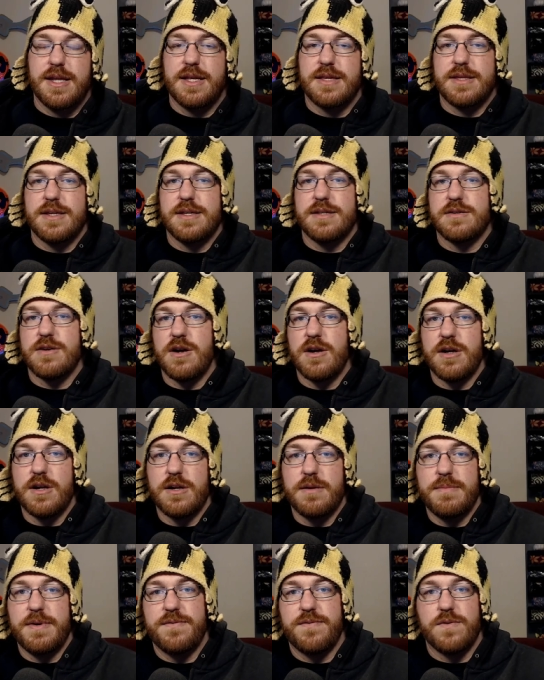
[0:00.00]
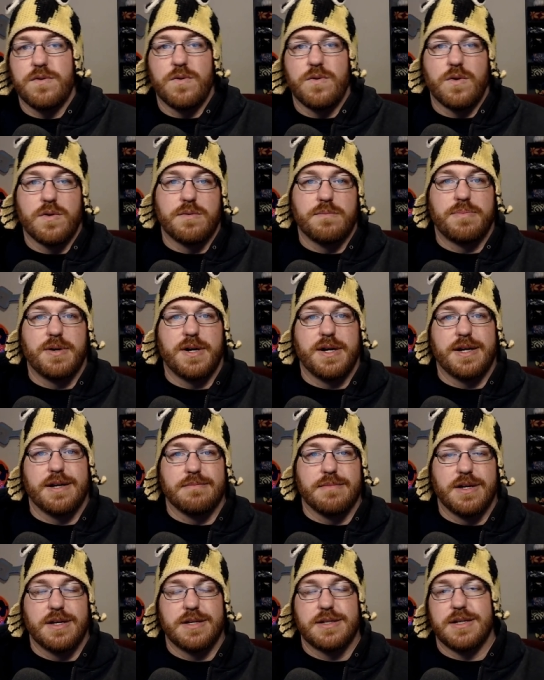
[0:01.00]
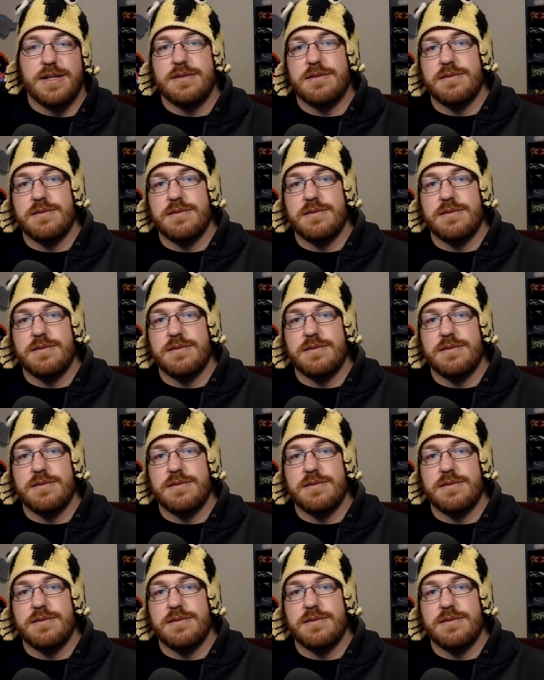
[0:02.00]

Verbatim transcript: These are going to be for northern pike and muskie,